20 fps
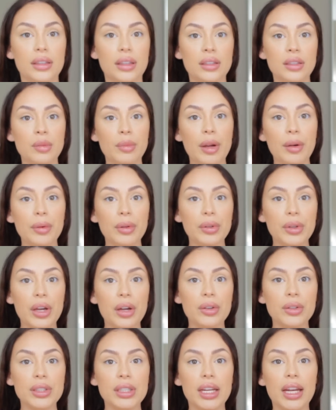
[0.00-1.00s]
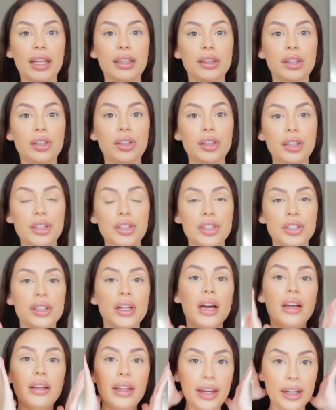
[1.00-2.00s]
these are my real nails and I literally just
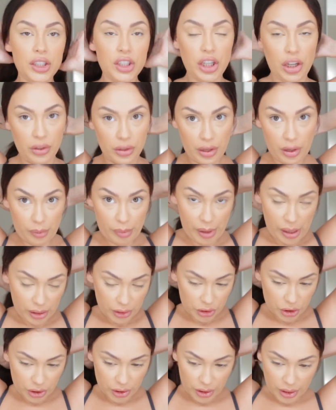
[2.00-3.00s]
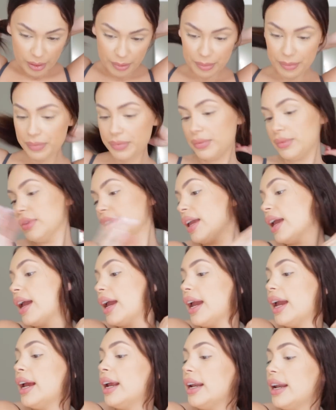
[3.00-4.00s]
got like gel nail polish on them,
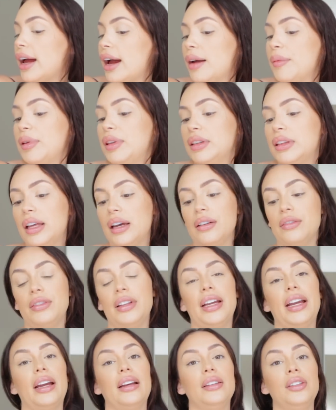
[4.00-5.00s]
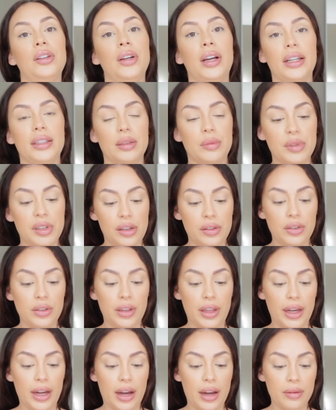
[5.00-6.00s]
and I'm in love. Like, you guys, I'm telling you,
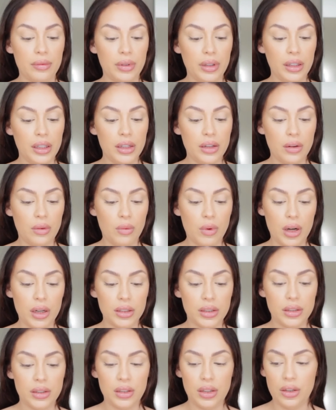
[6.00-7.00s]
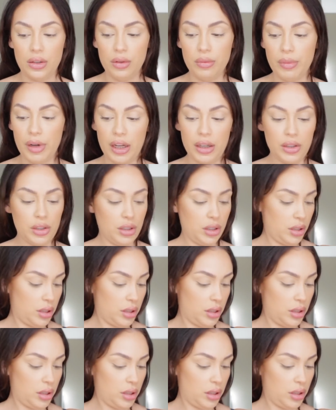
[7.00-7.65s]
like I really don't want too much.